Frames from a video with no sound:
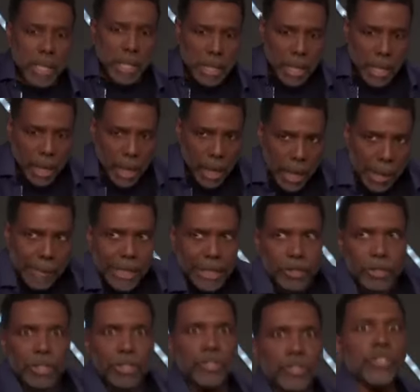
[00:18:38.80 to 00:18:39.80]
come
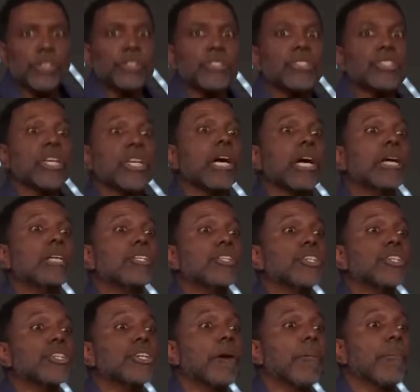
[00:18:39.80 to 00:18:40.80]
into your
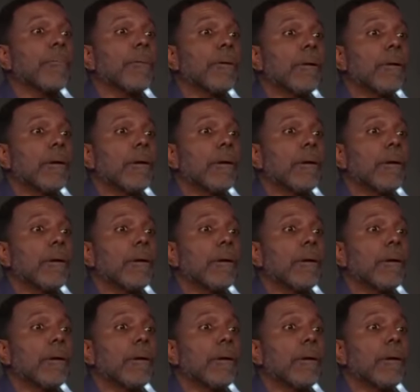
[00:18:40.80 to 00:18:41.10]
sonship